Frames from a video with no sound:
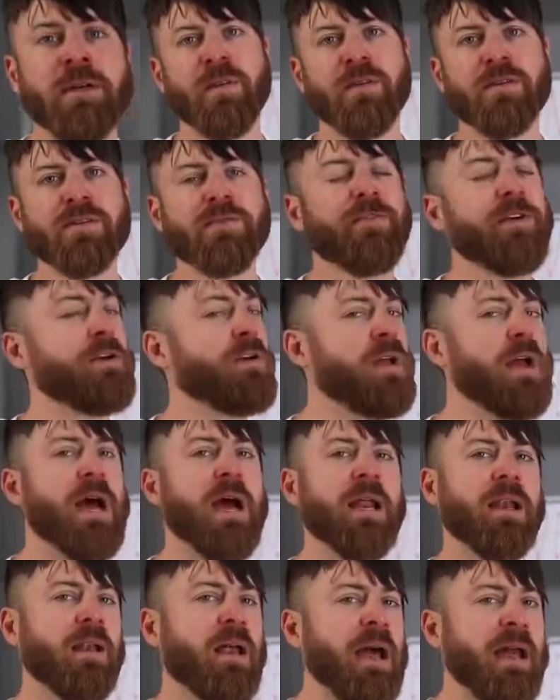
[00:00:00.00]
there's a very
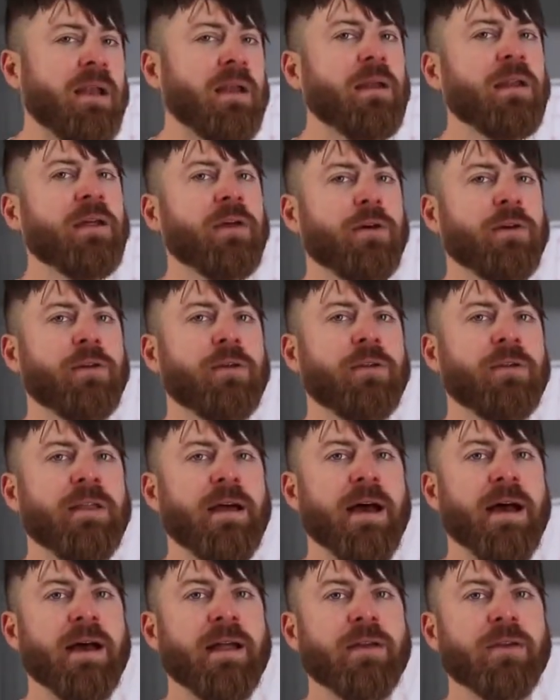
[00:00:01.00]
high likelihood
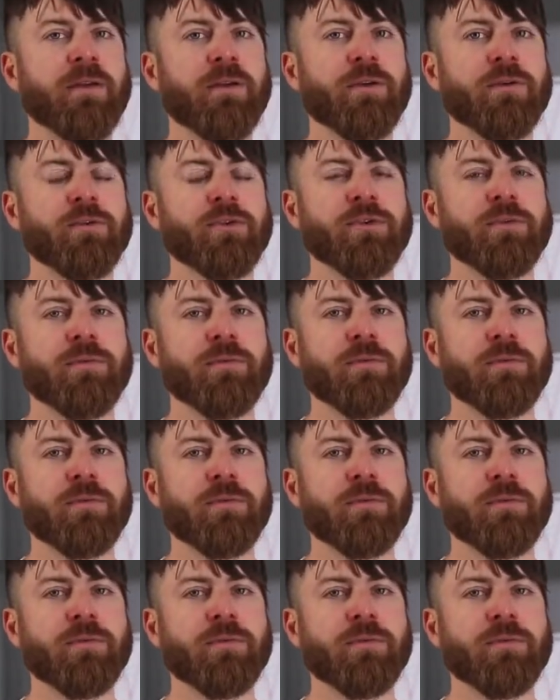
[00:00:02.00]
that you